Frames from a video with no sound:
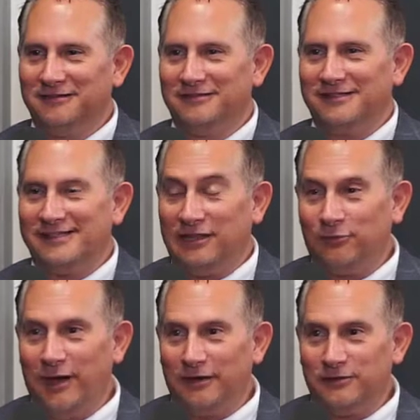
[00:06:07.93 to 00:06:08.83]
to set the
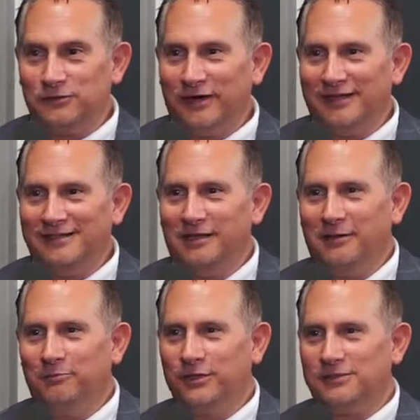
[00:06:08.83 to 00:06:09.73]
record straight and,
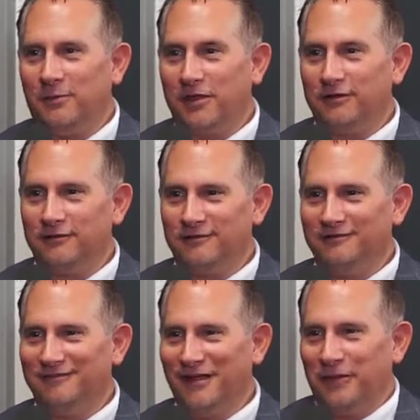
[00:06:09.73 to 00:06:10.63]
and put some other,
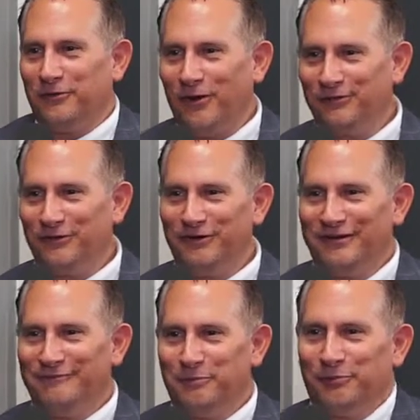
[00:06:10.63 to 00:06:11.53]
other
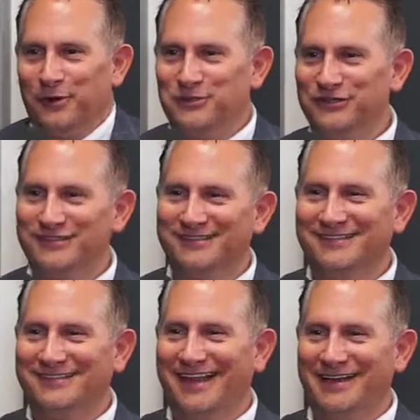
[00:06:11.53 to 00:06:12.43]
alternative approaches
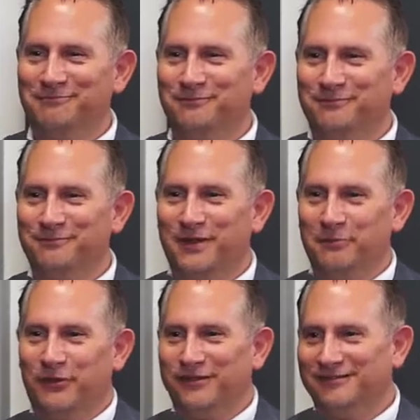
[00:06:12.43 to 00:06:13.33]
that people
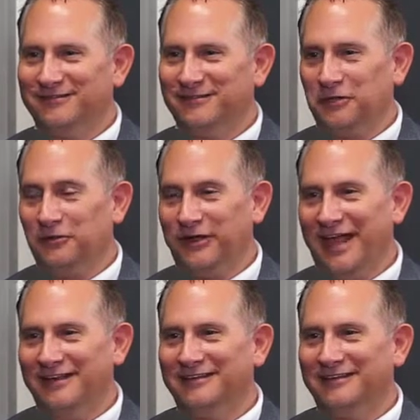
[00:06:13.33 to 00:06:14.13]
yeah. could, could look at.